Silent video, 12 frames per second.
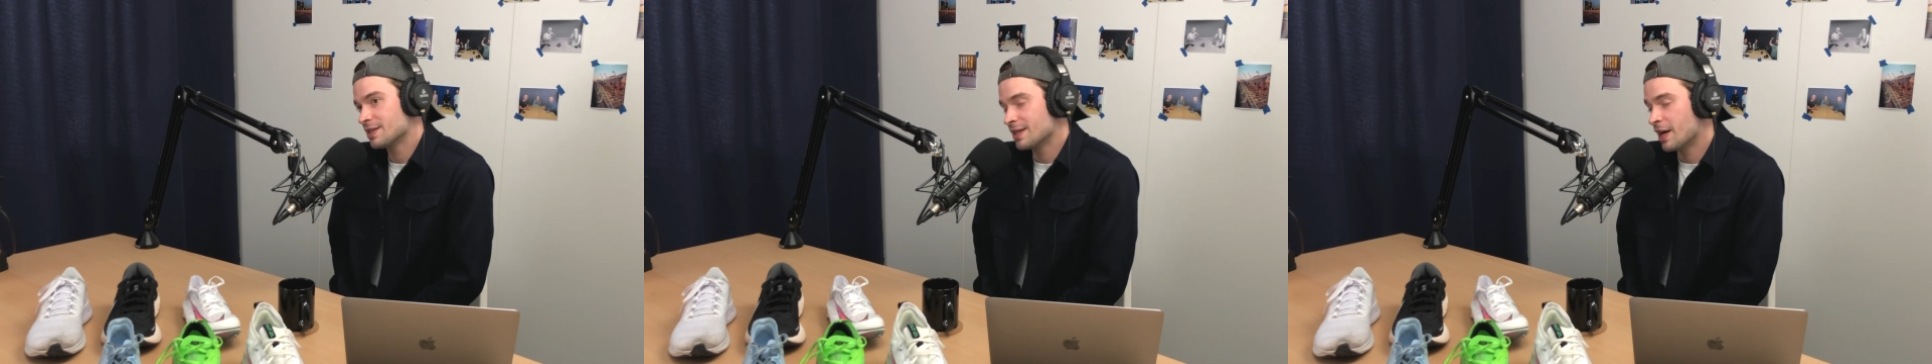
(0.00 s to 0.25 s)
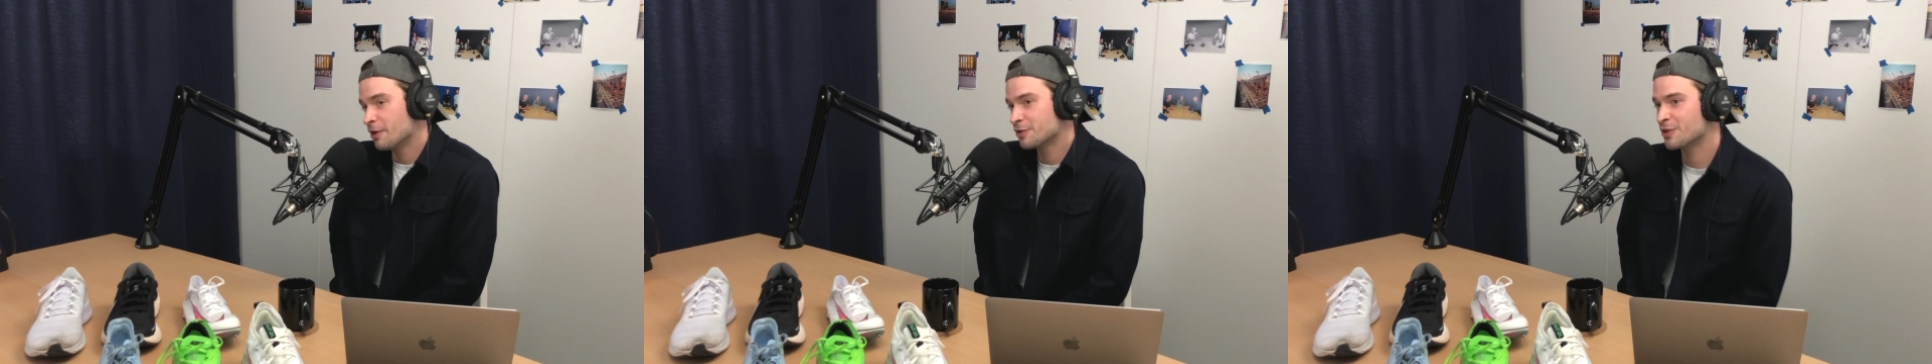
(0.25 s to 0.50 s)

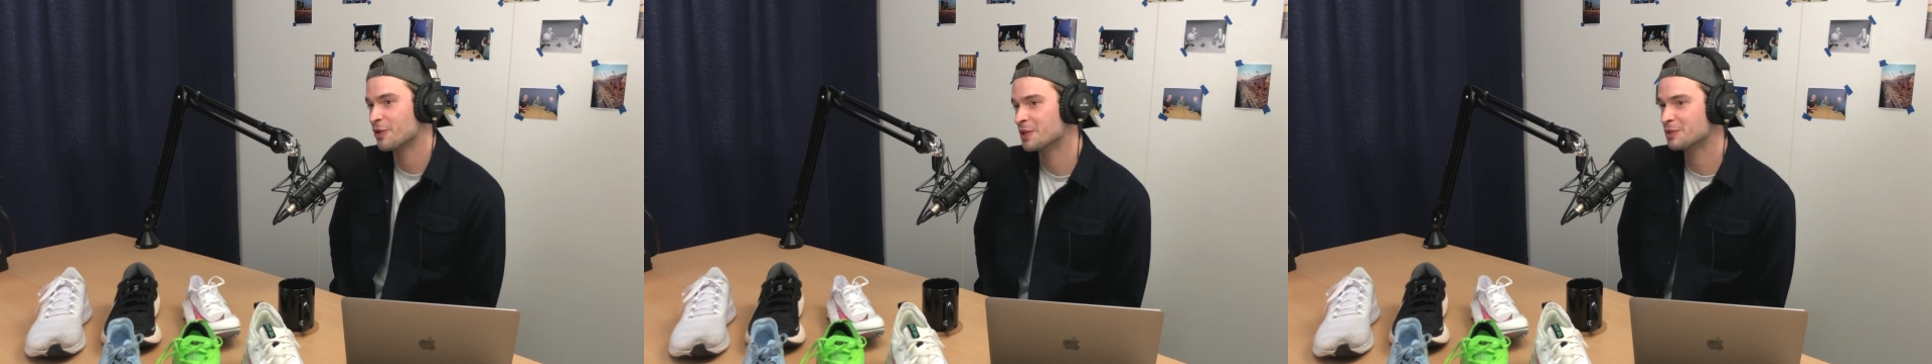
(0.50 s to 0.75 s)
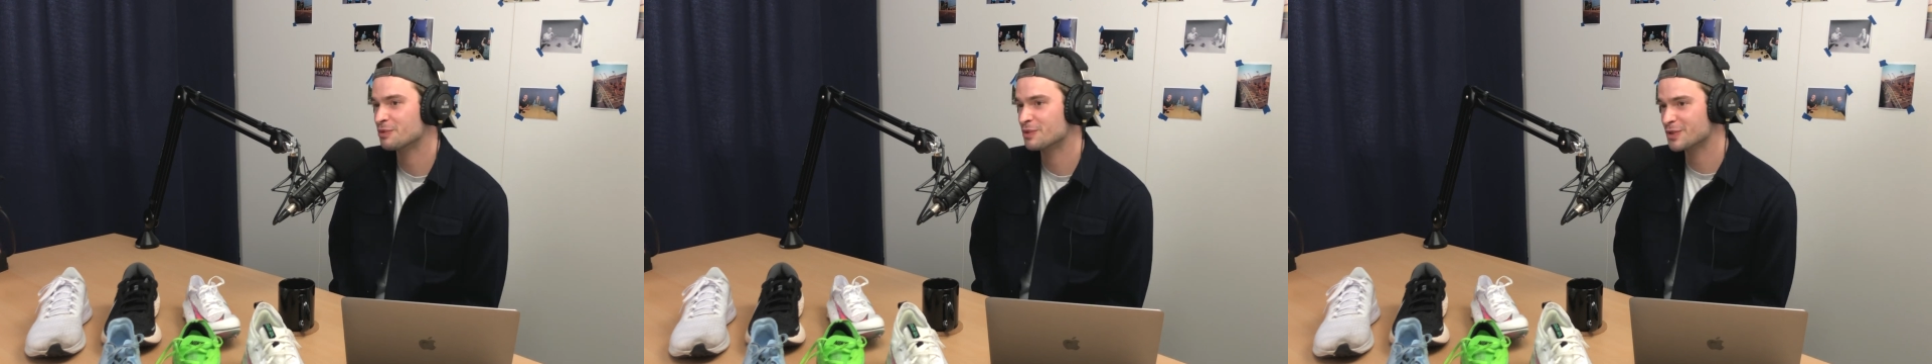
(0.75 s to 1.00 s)
now to go
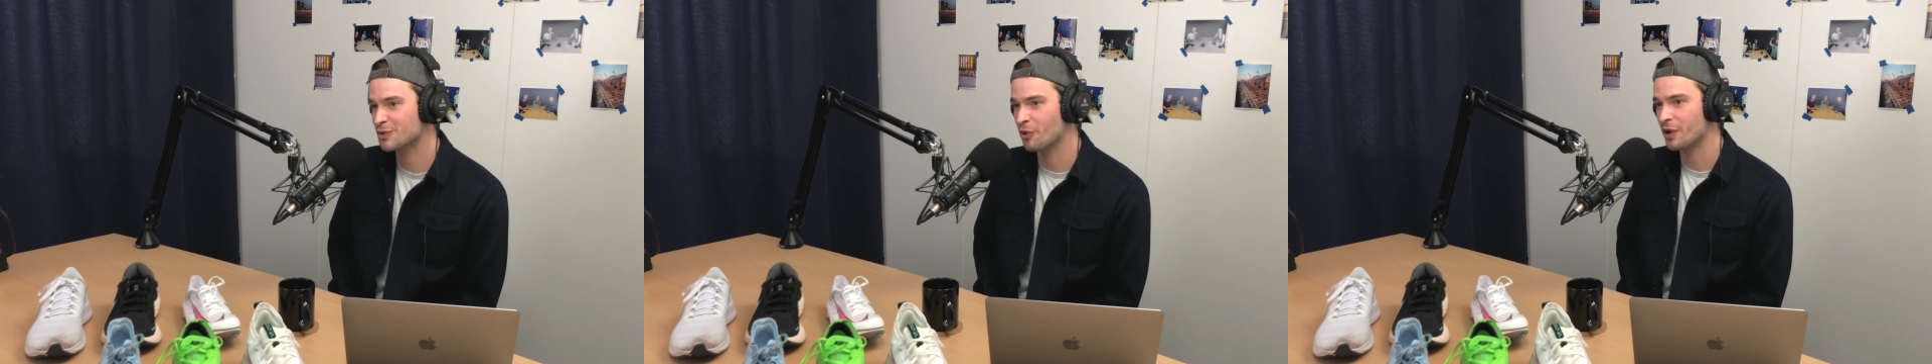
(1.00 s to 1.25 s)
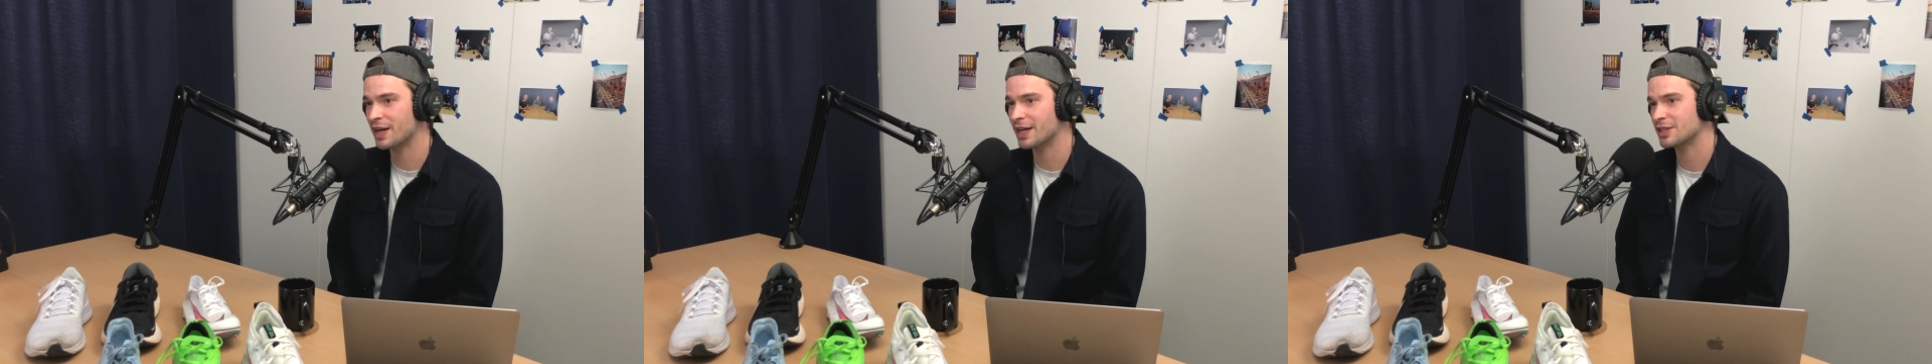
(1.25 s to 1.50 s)
into a
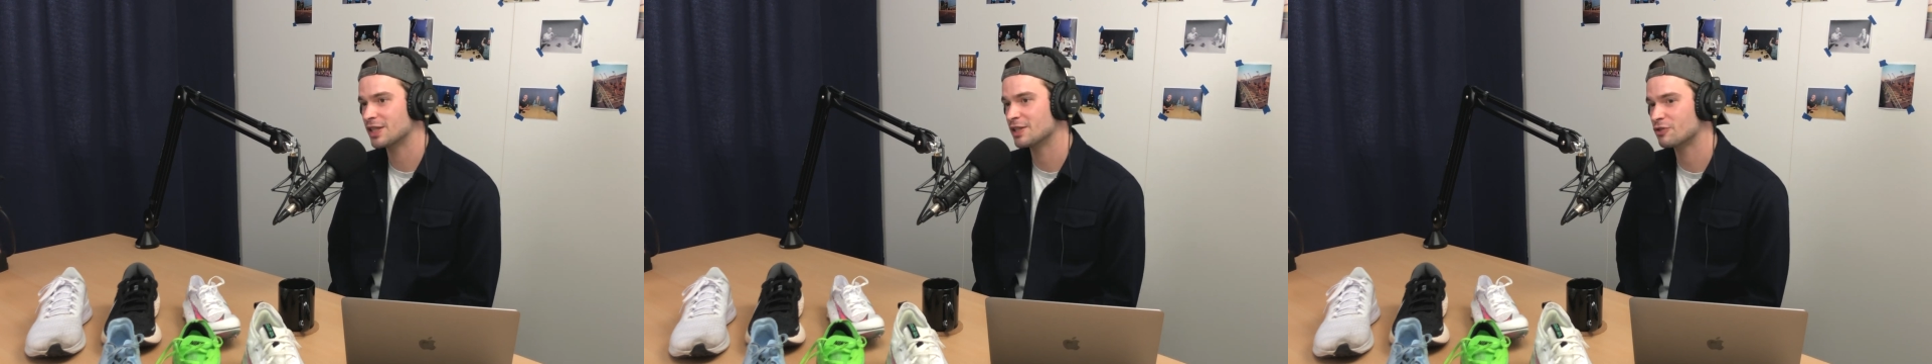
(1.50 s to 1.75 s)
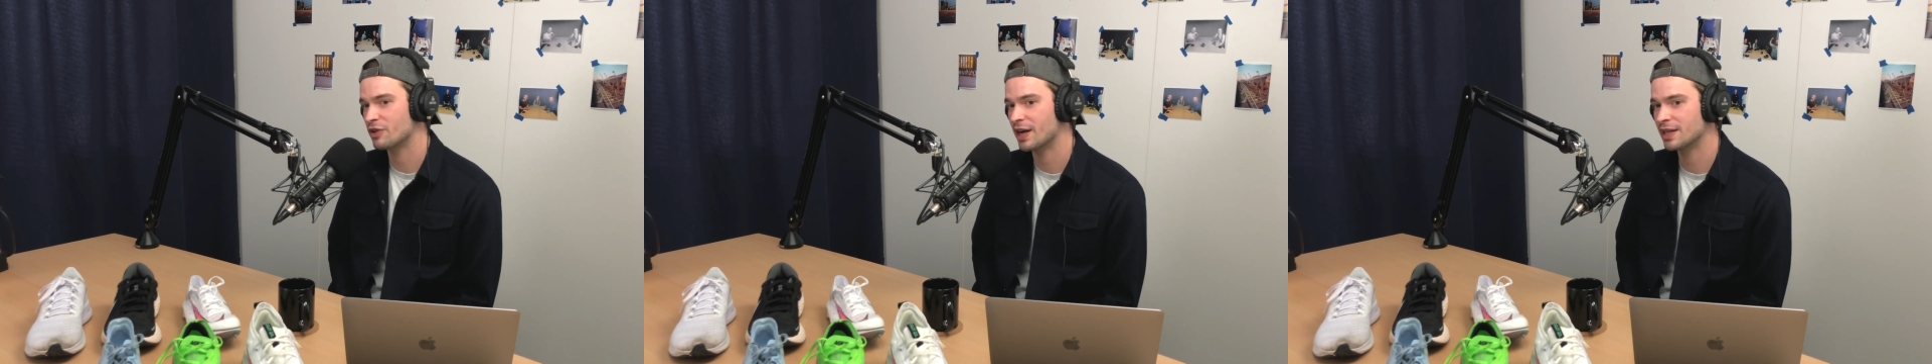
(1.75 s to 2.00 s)
store and actually
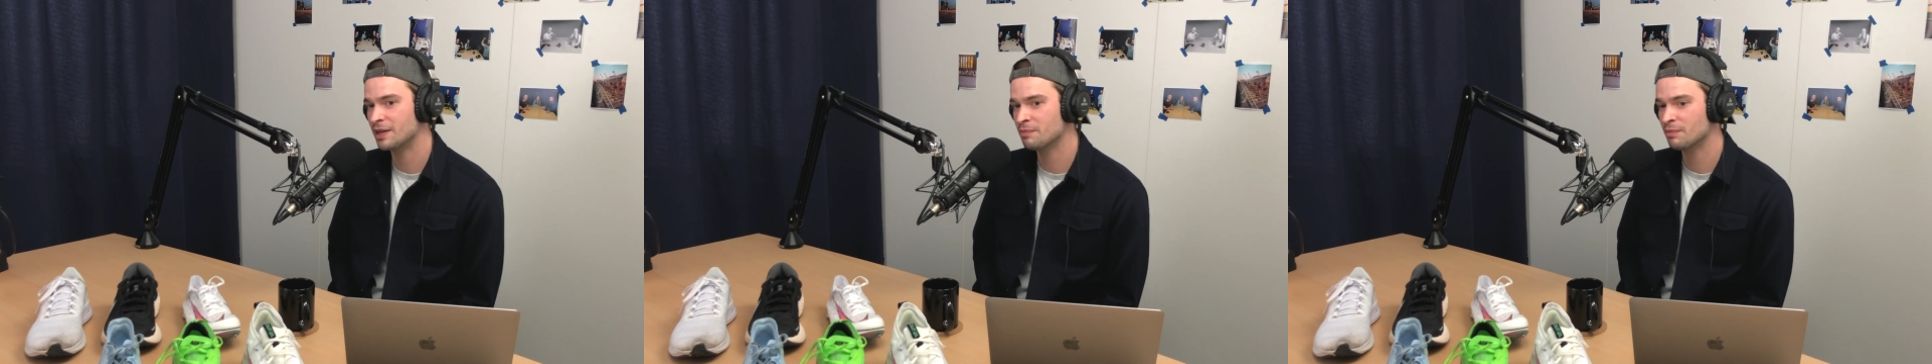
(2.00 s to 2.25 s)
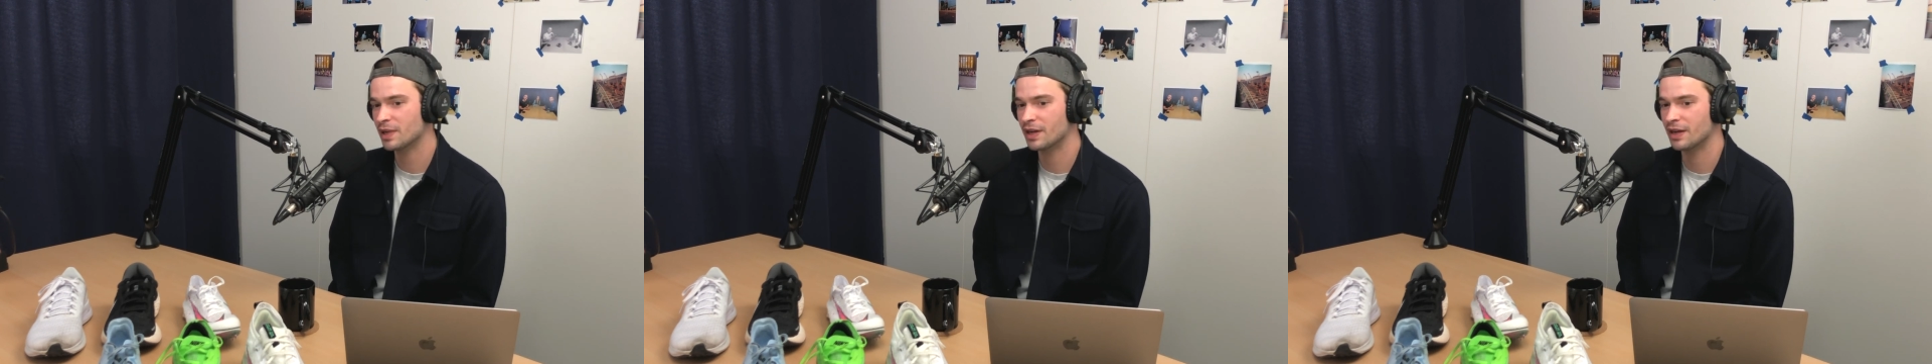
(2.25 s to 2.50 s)
try them,